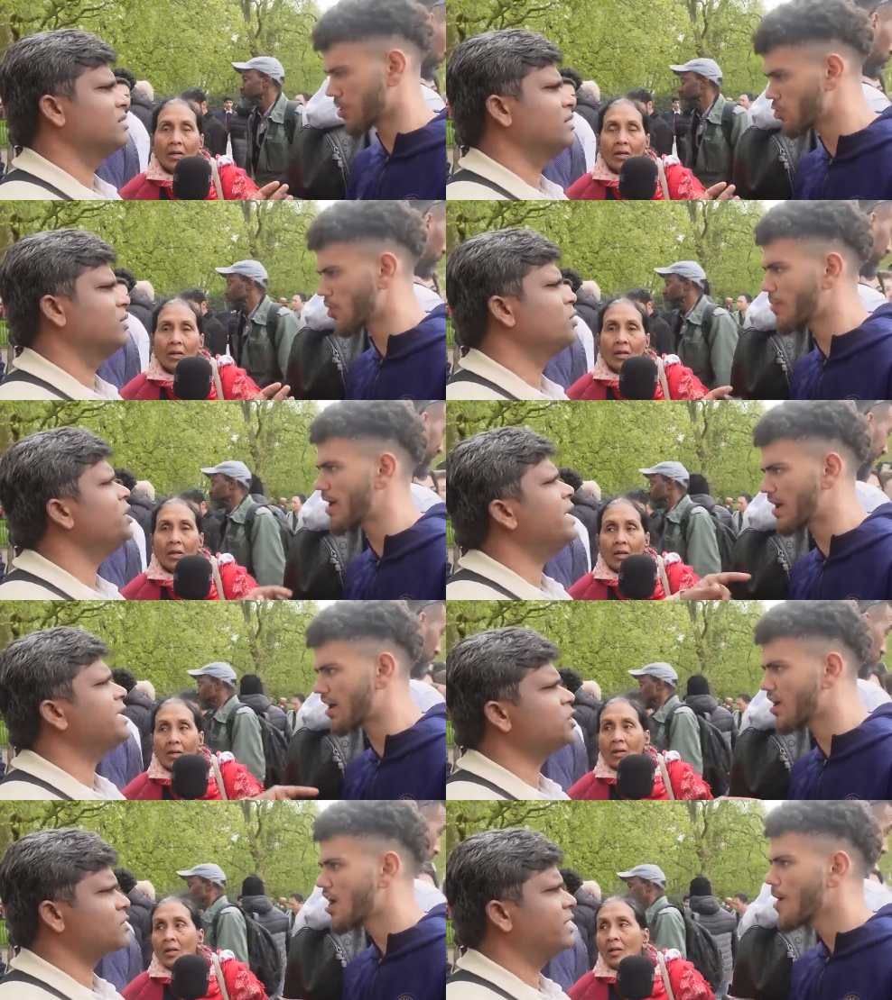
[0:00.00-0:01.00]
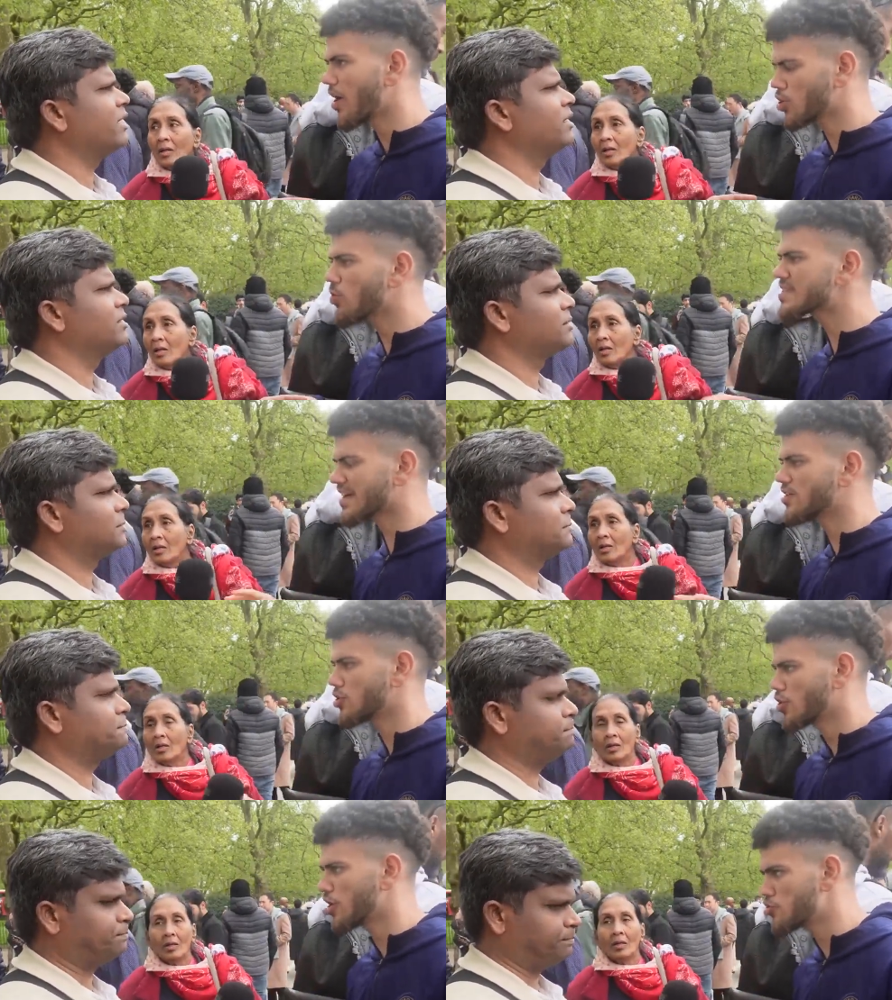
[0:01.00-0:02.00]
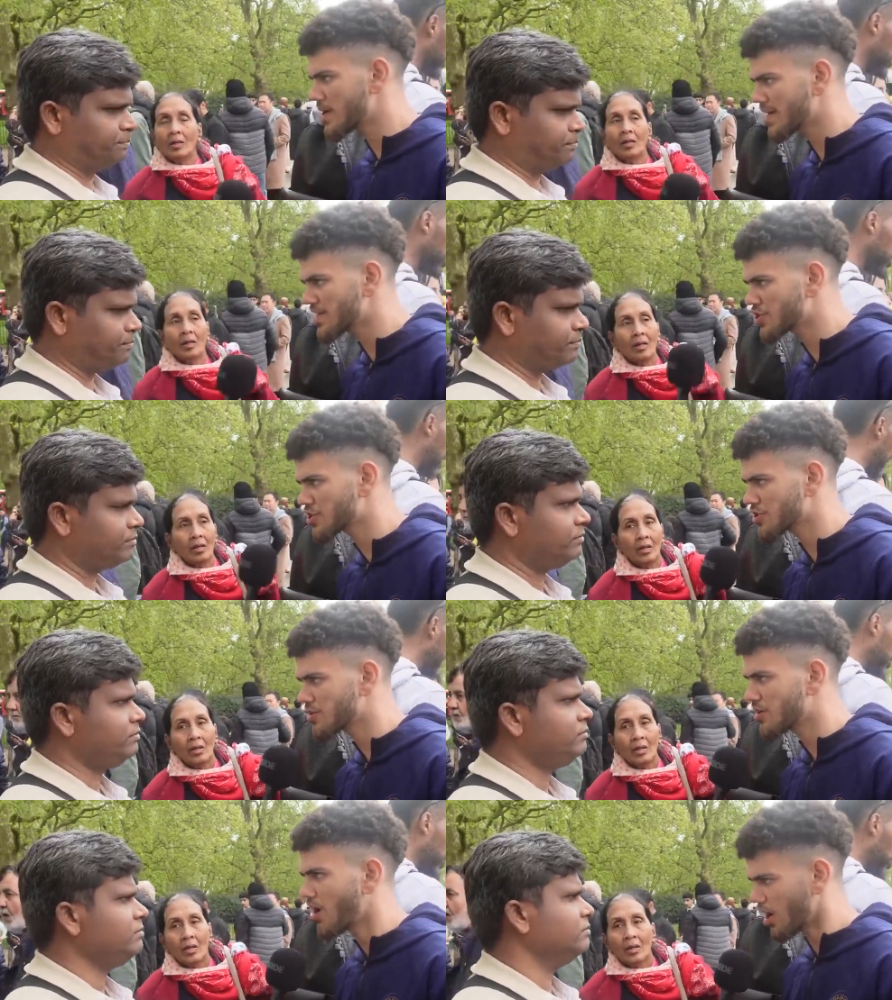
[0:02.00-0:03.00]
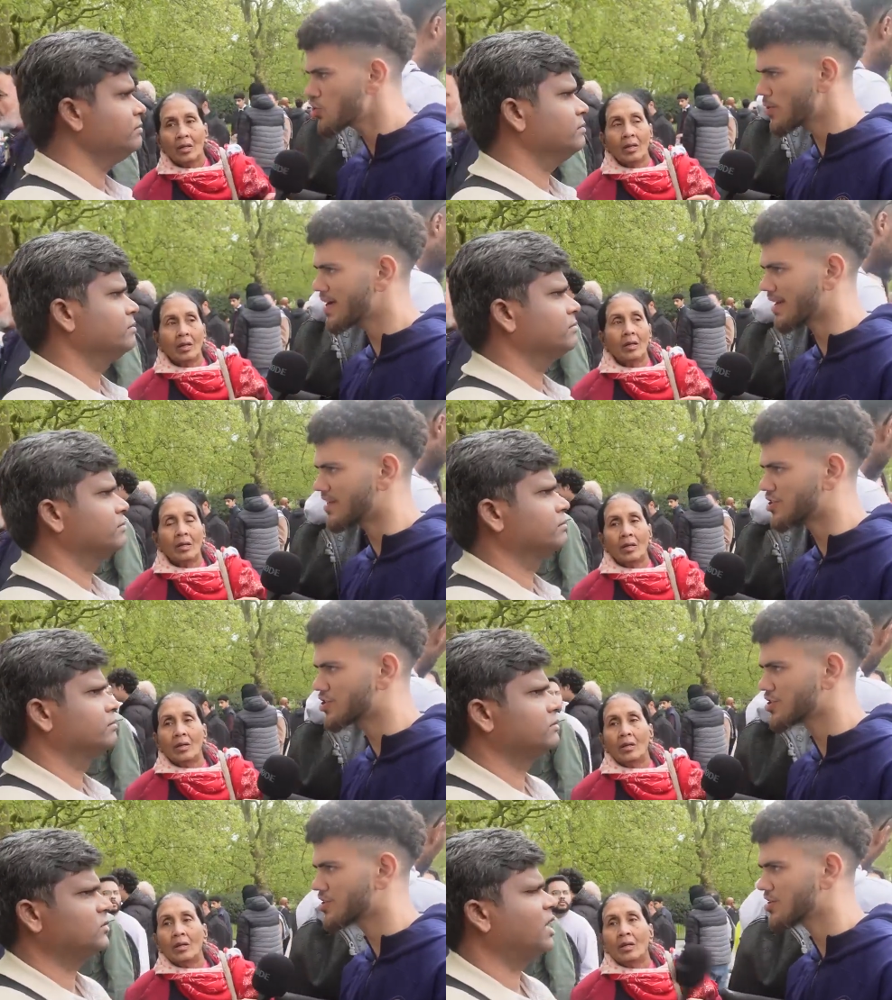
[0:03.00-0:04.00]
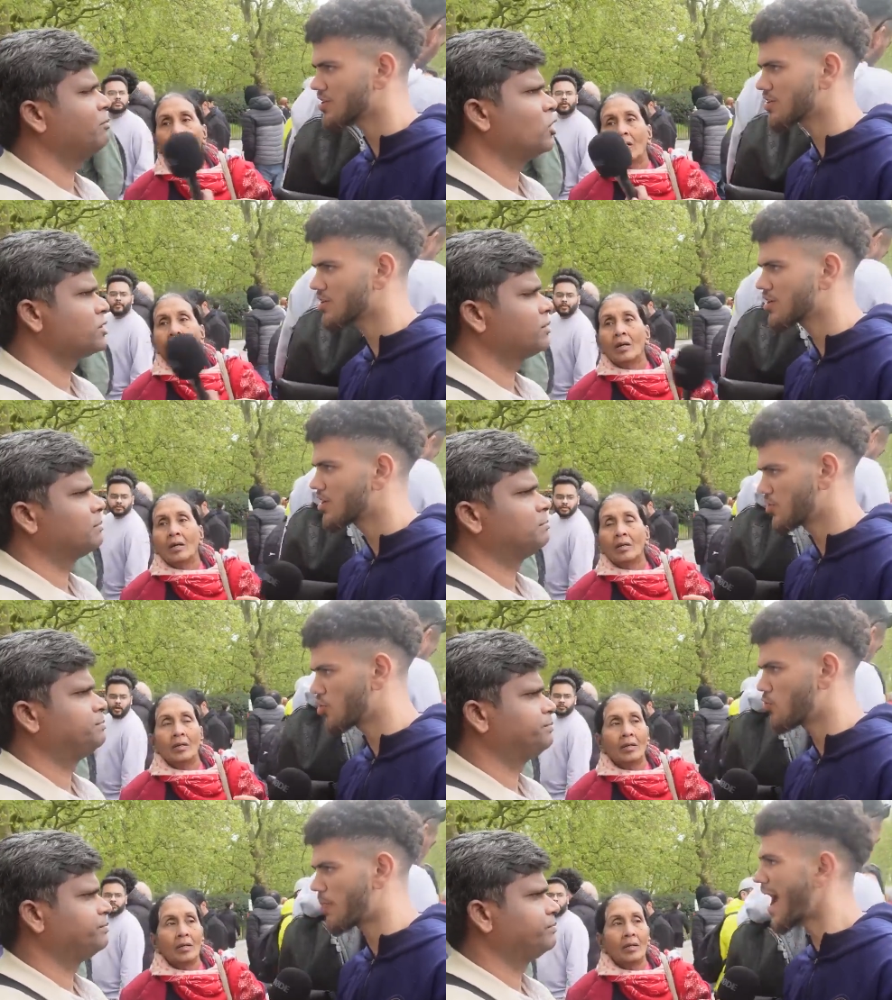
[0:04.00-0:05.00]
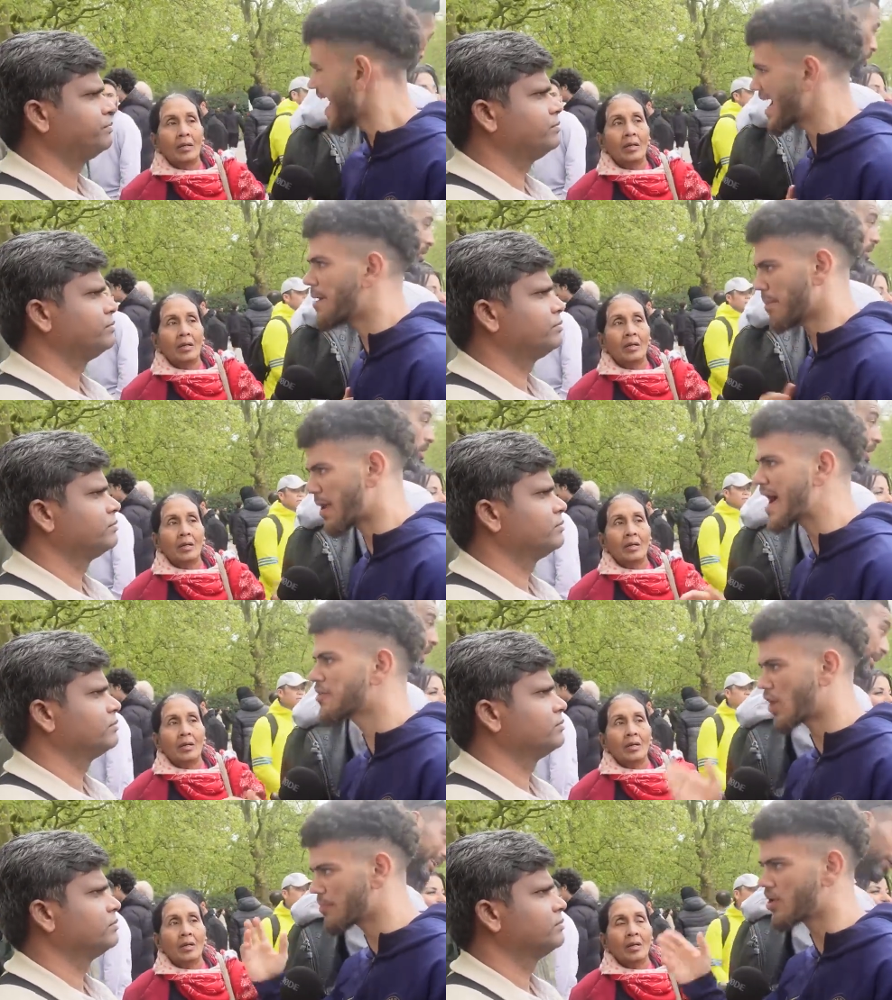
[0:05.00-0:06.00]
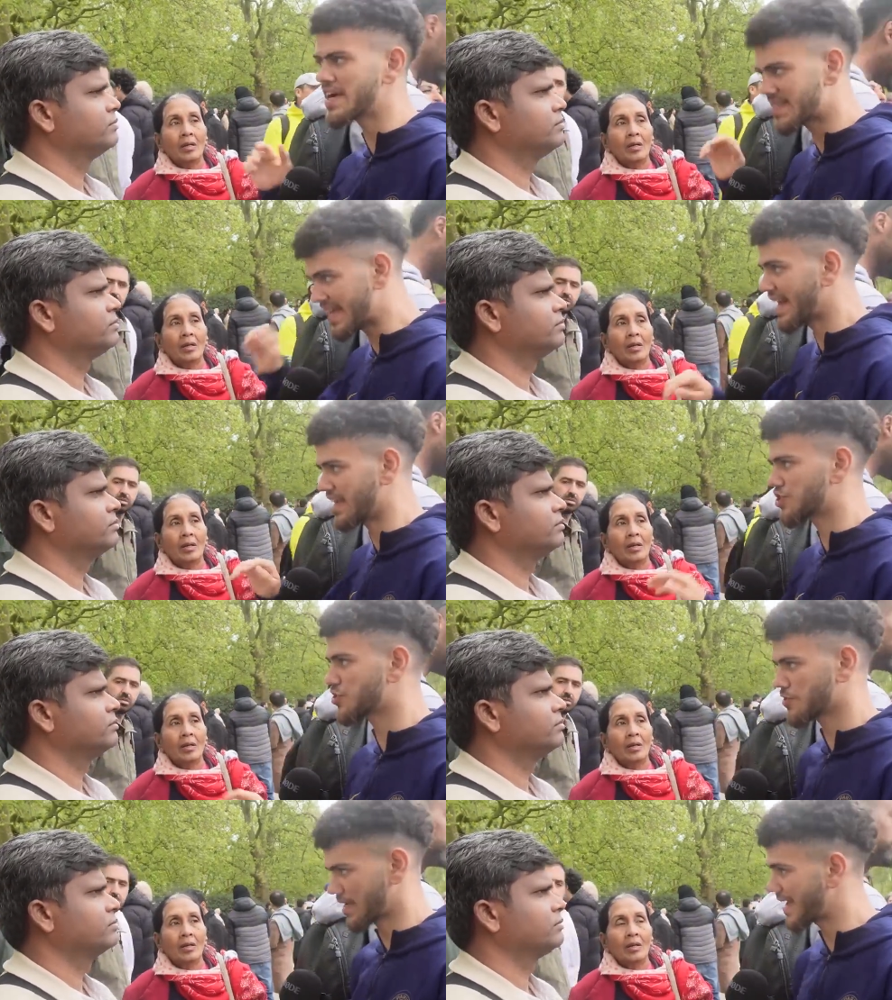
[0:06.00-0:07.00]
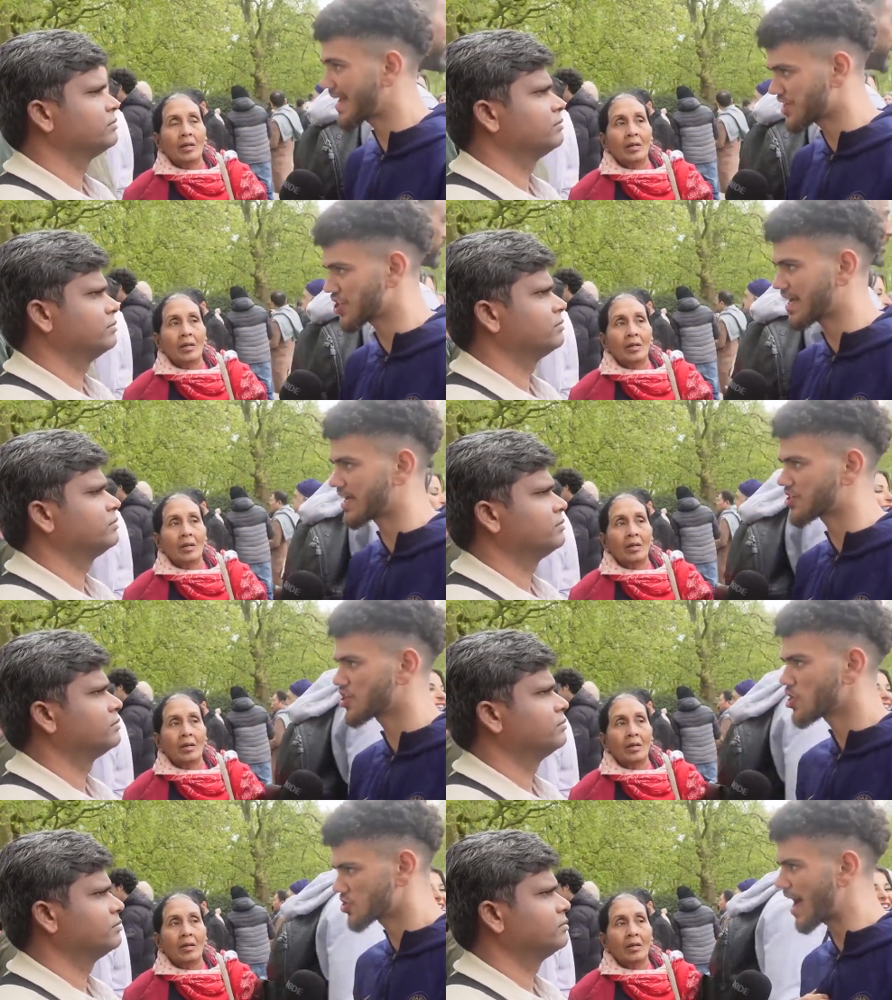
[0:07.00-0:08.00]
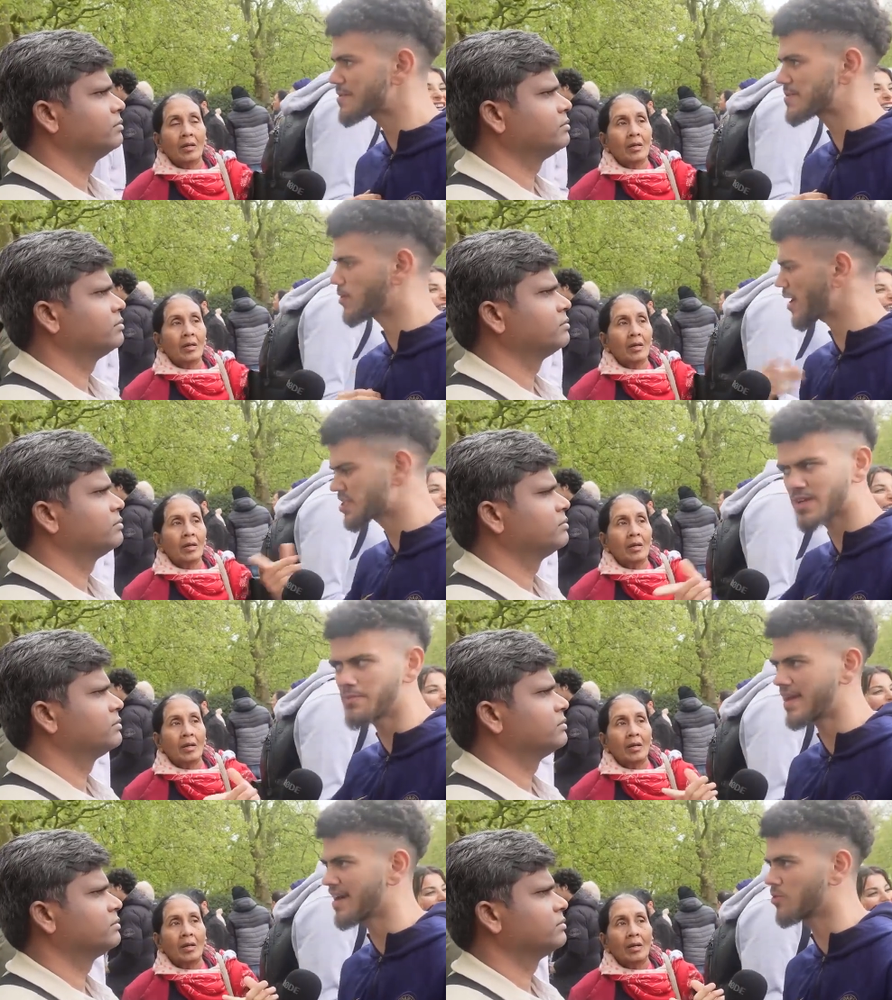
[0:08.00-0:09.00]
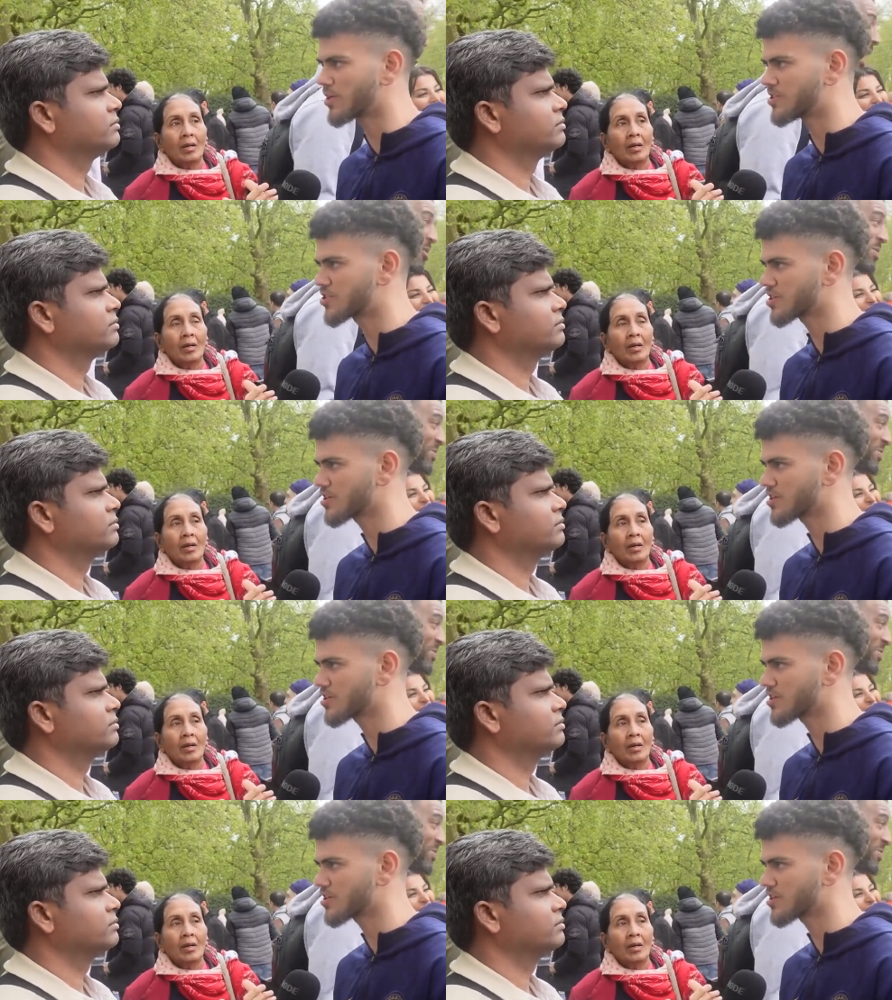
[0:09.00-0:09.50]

Speaker 1: Uh, no, would you like to? Uh, uh, one second. Are you English? Are you English? I'm not. No, but I am. My grandma is English. English, English. So I'm speaking. Why are you speaking my language?